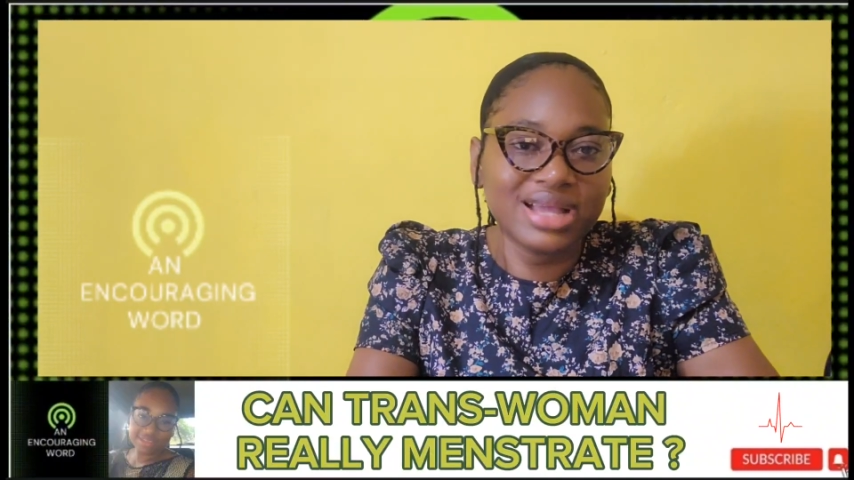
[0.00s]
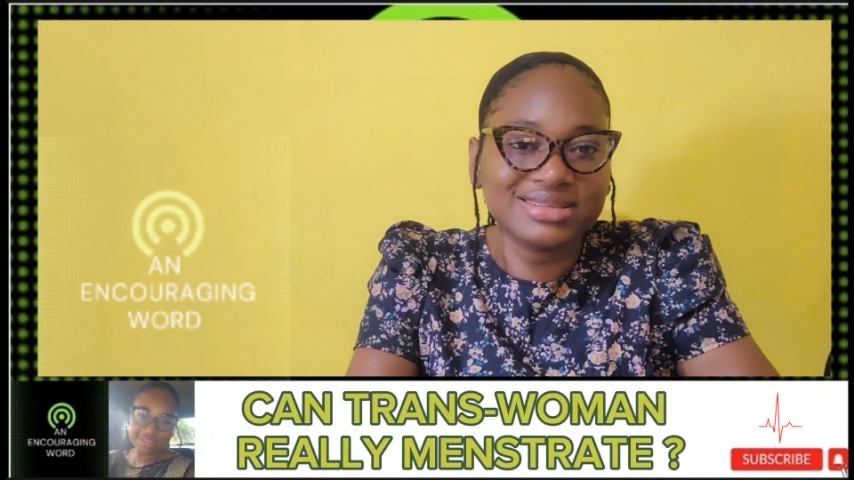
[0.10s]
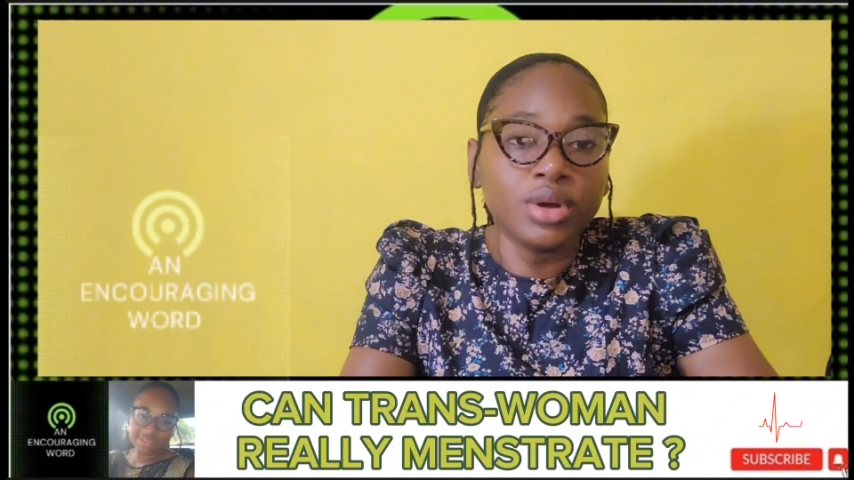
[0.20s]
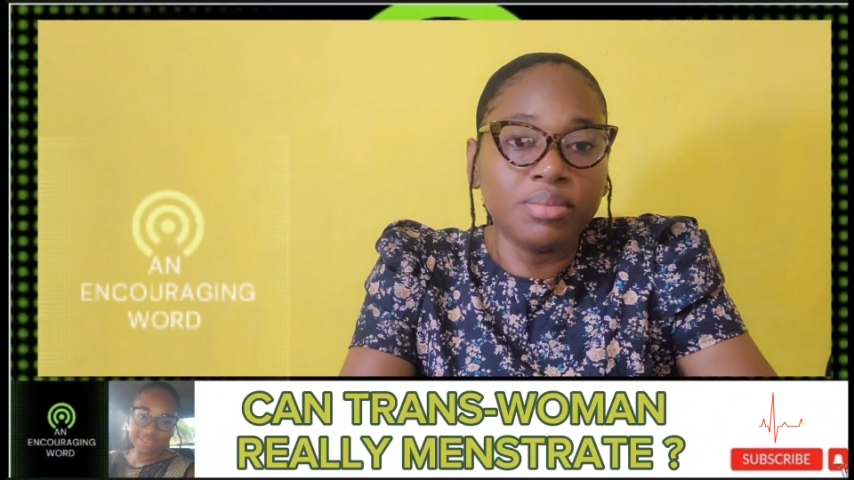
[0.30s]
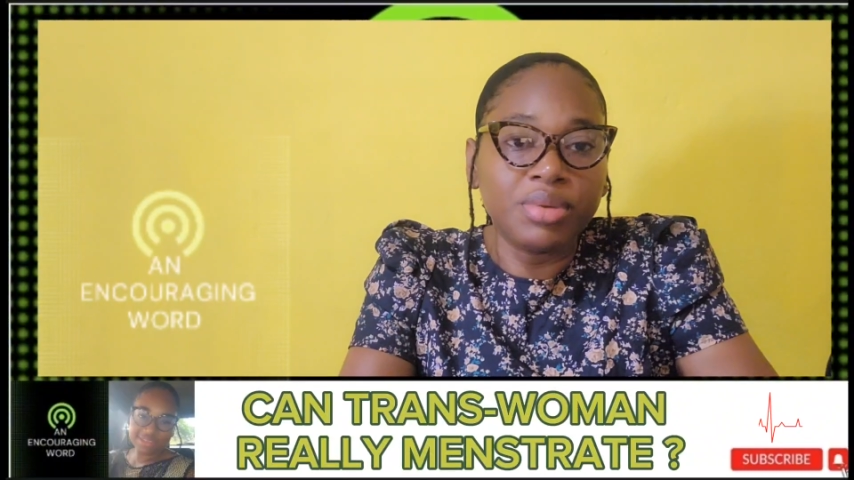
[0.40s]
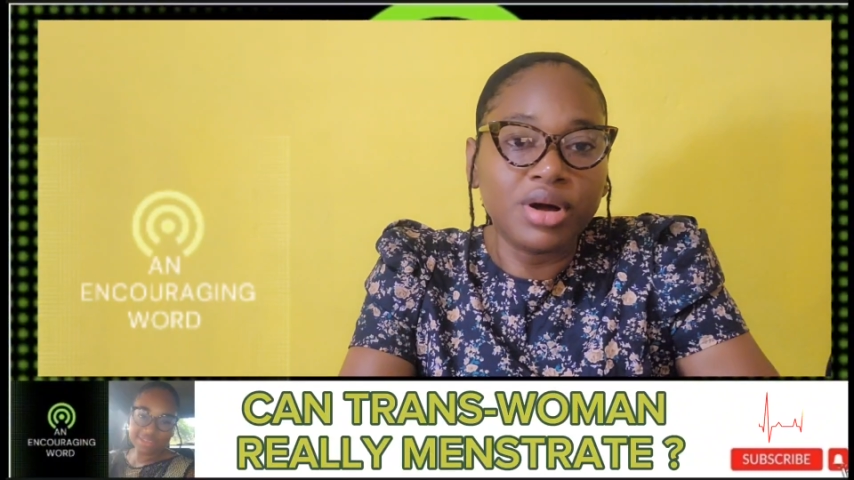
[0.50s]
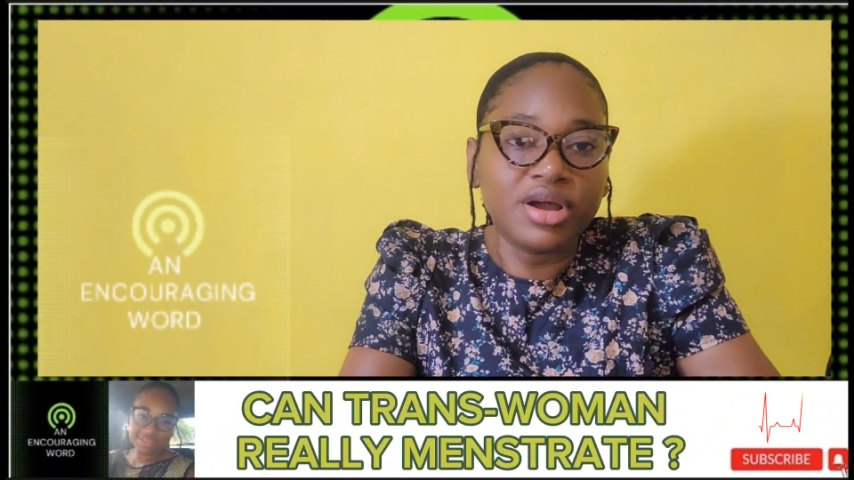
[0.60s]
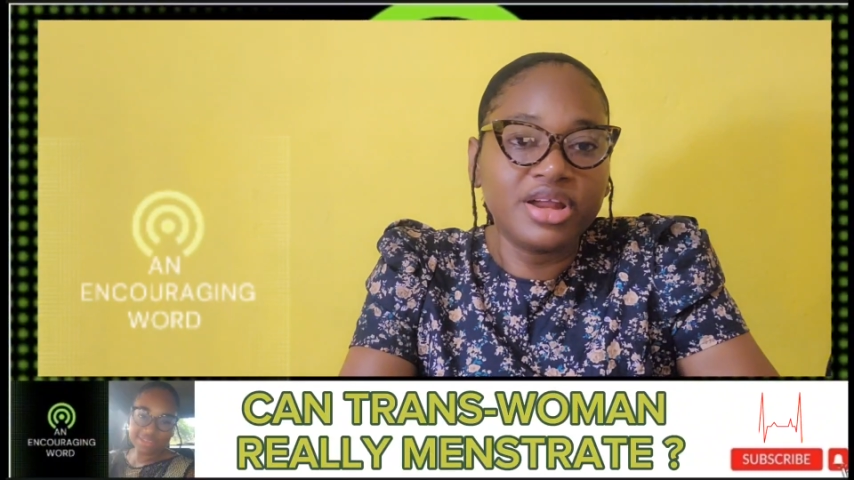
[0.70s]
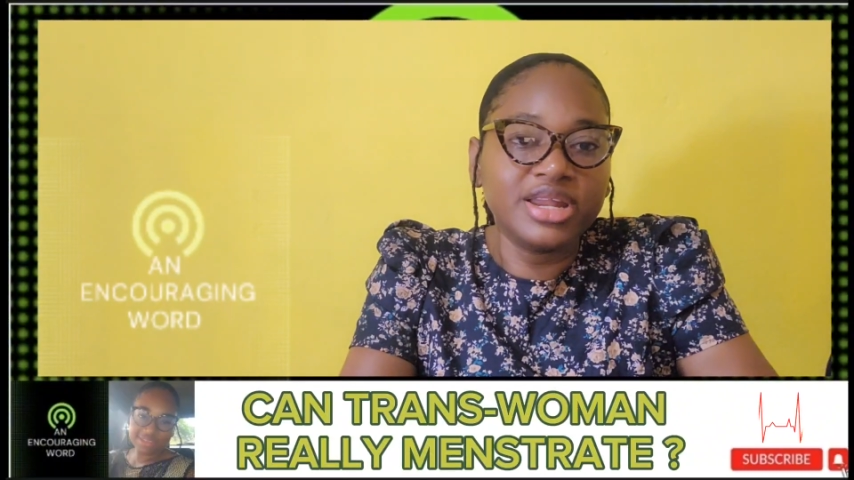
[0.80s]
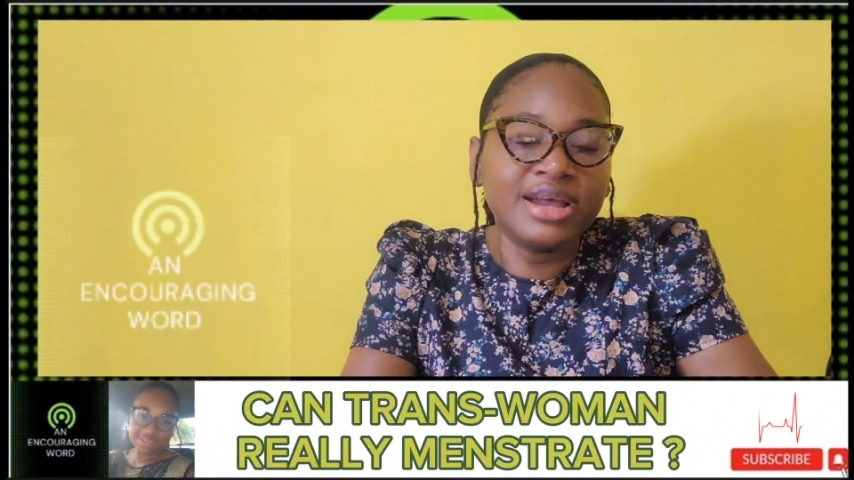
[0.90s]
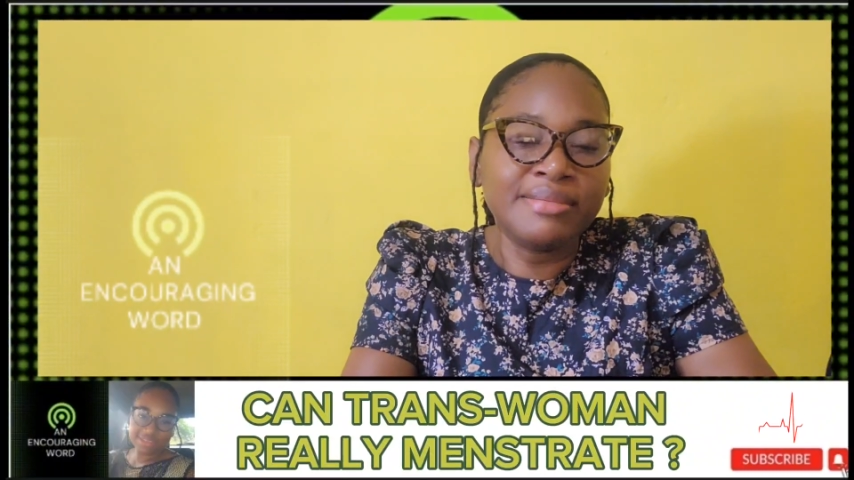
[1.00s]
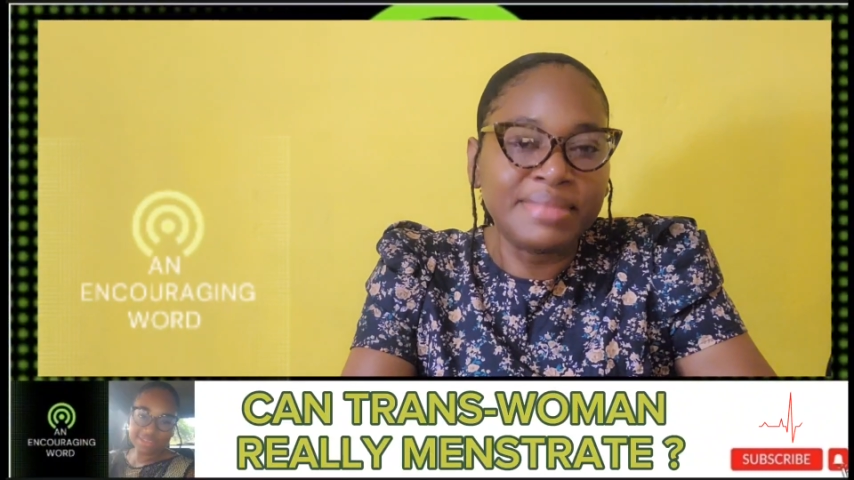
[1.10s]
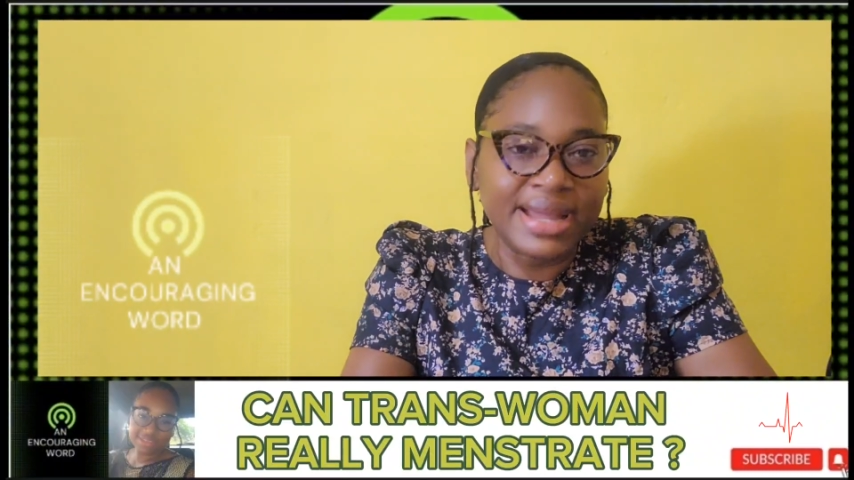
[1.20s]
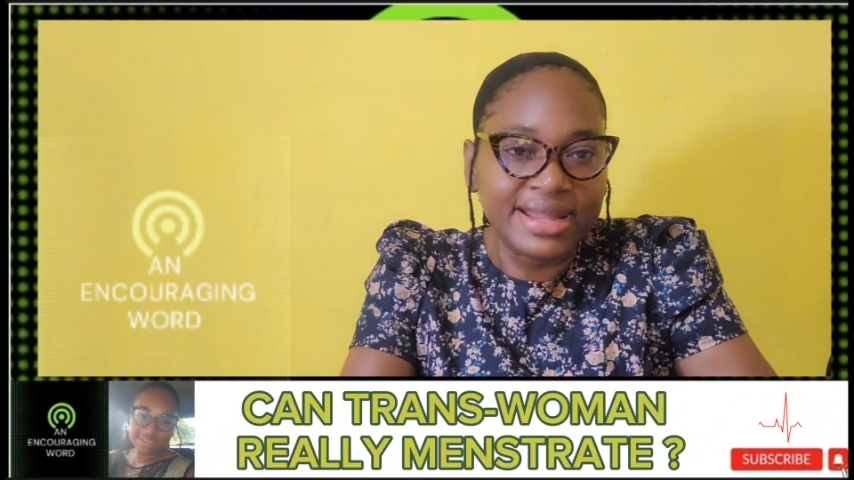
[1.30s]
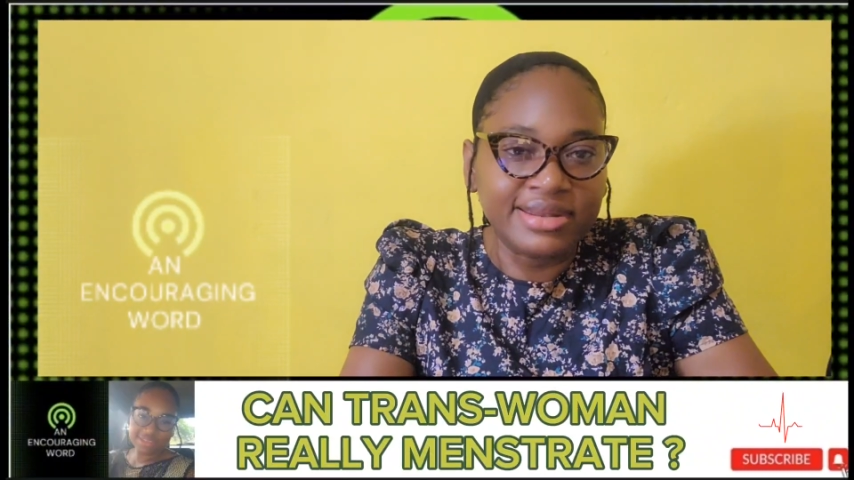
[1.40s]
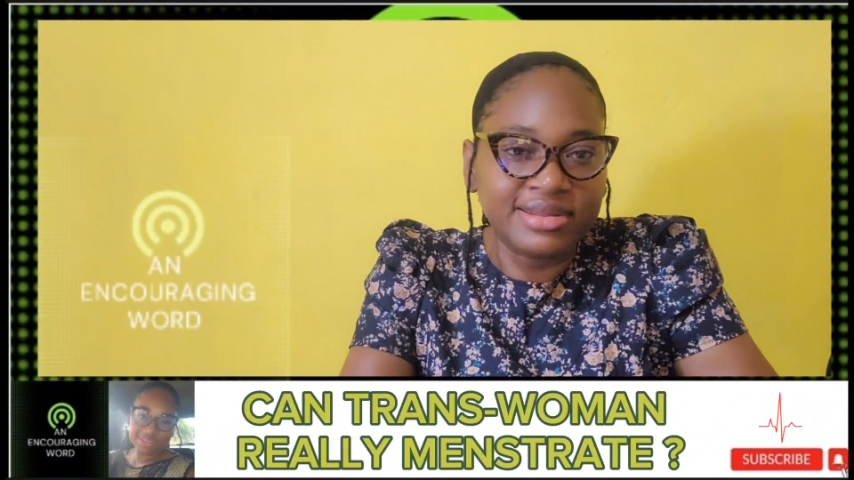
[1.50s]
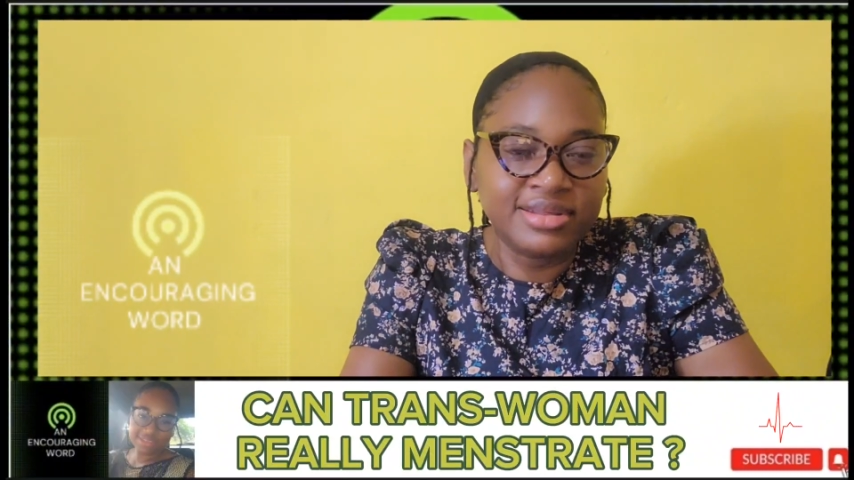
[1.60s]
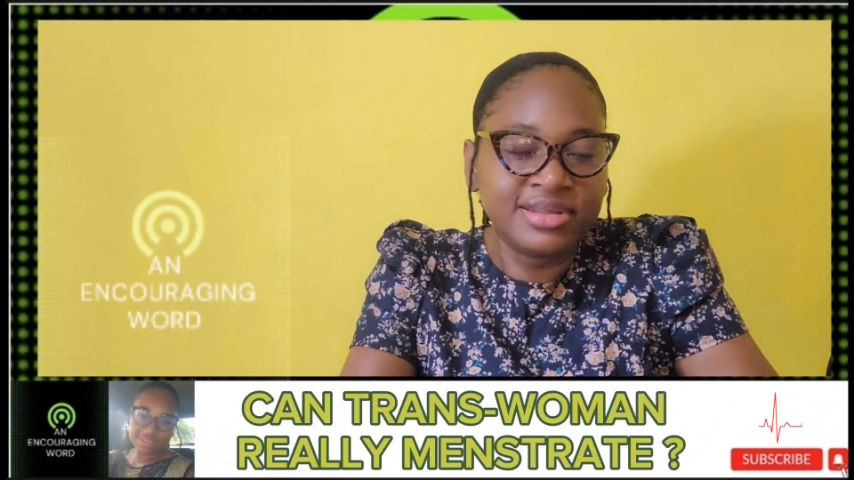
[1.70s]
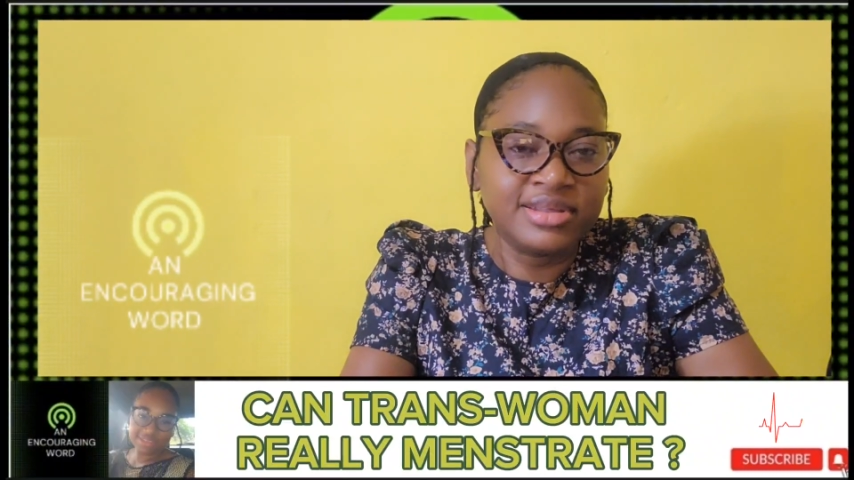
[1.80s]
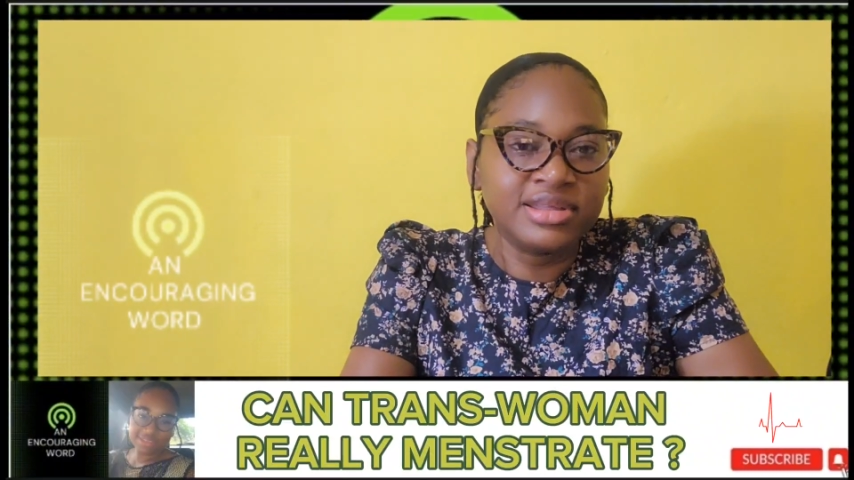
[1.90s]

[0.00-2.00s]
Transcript: as were born a man,